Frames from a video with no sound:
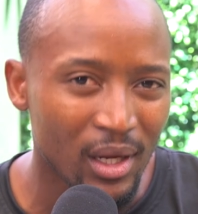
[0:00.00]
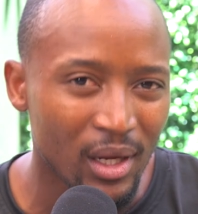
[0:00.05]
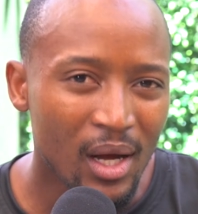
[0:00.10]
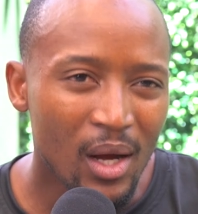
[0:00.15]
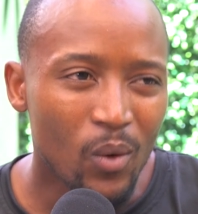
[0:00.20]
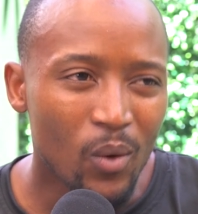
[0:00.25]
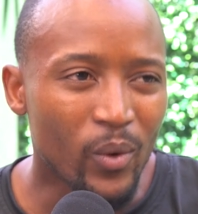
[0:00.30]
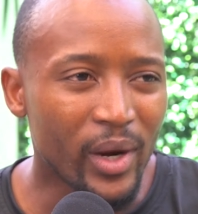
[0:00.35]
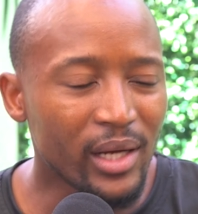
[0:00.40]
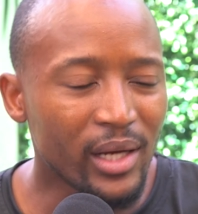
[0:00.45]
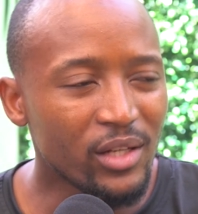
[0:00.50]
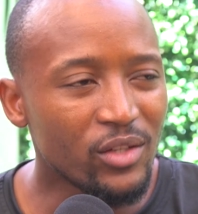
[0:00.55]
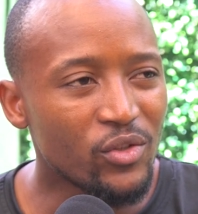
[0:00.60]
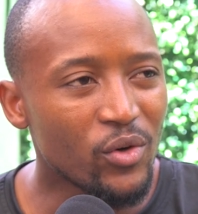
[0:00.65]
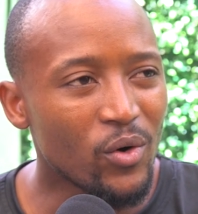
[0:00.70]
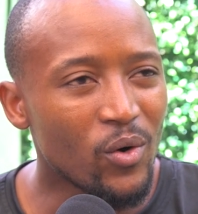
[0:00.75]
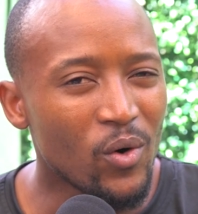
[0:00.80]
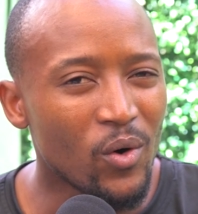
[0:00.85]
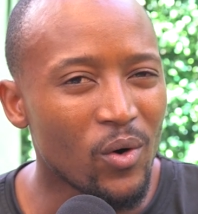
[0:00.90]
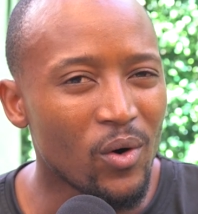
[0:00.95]
Where did
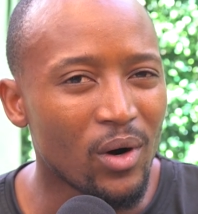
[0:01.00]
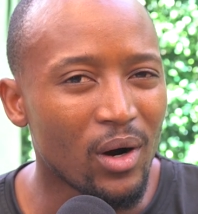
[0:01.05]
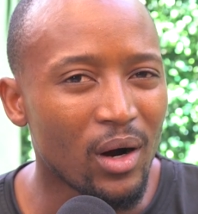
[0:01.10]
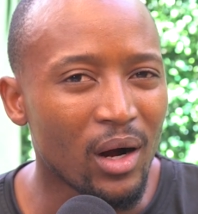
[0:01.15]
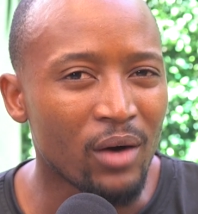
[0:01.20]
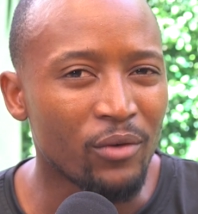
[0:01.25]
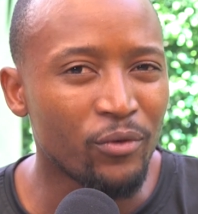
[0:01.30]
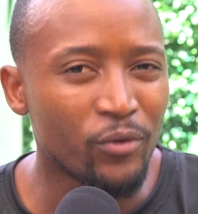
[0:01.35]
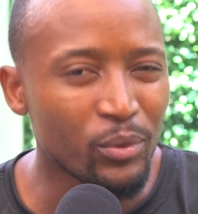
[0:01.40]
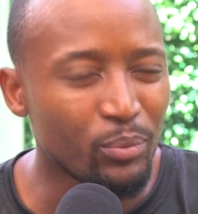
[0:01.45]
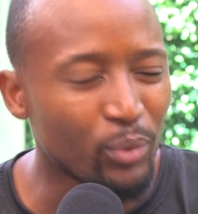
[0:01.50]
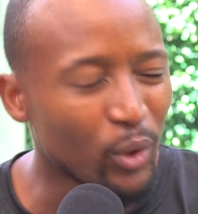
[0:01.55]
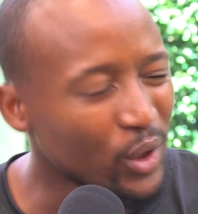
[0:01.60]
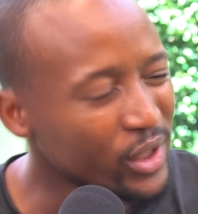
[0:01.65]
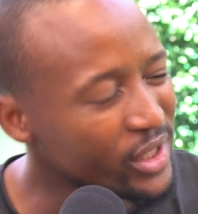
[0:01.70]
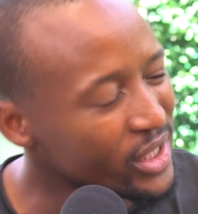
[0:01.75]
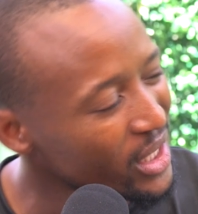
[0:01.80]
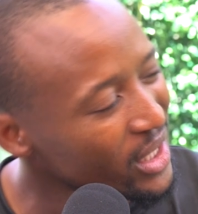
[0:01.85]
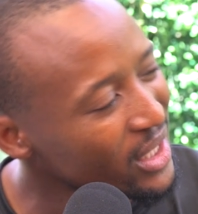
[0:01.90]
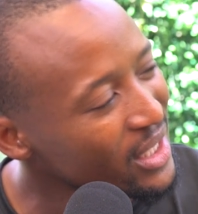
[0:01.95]
your football
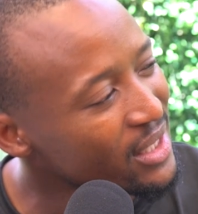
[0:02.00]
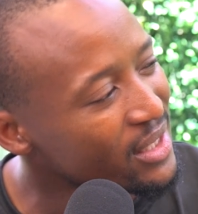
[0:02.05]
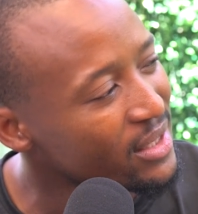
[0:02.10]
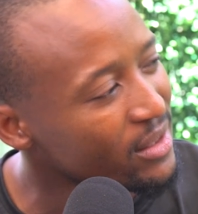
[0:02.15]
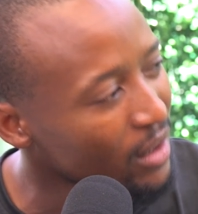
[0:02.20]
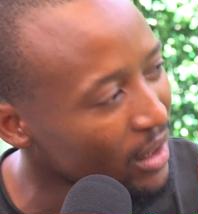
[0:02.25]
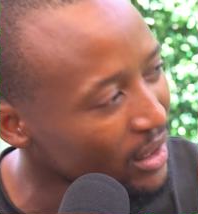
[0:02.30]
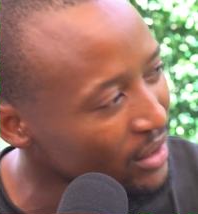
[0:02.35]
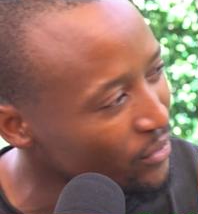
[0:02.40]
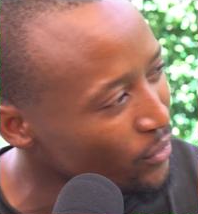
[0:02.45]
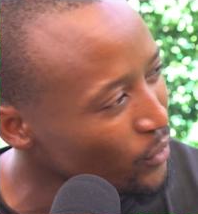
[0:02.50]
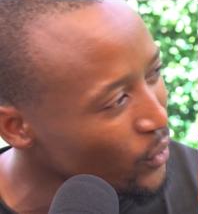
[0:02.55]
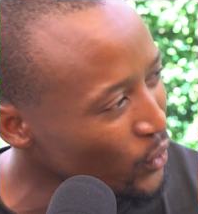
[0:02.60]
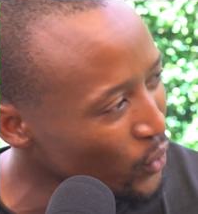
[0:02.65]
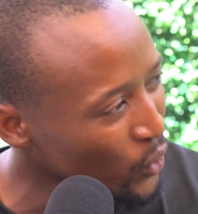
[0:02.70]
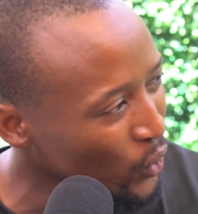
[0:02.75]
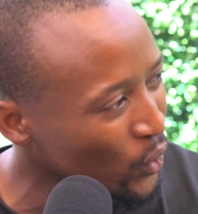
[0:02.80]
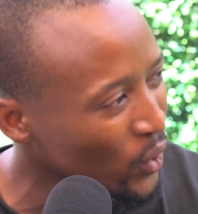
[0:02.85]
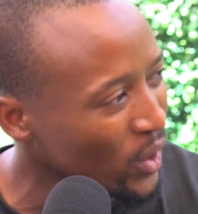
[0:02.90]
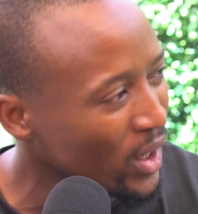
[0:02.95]
journey start for
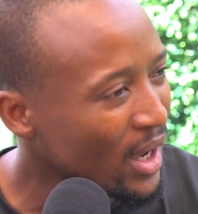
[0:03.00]
you?